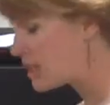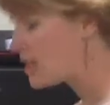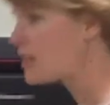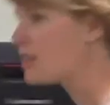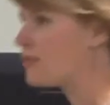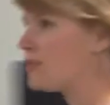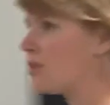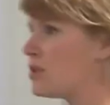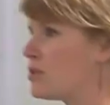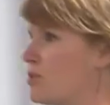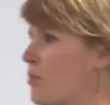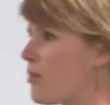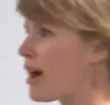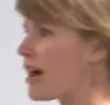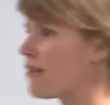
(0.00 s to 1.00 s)
going to give
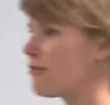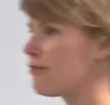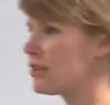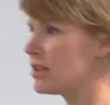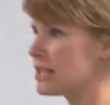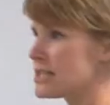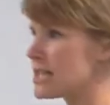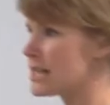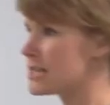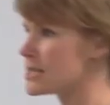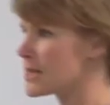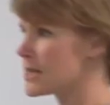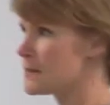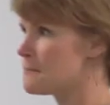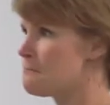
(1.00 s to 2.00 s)
you my full
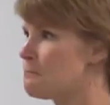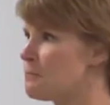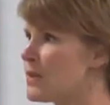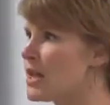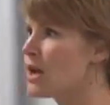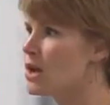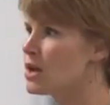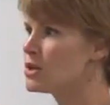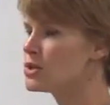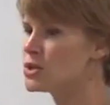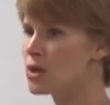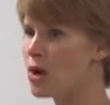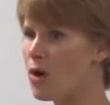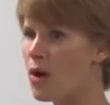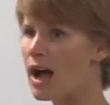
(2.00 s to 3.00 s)
attention.
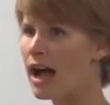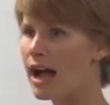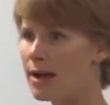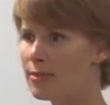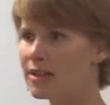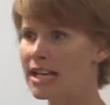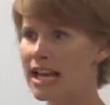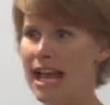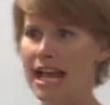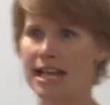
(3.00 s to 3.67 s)
So I'm going to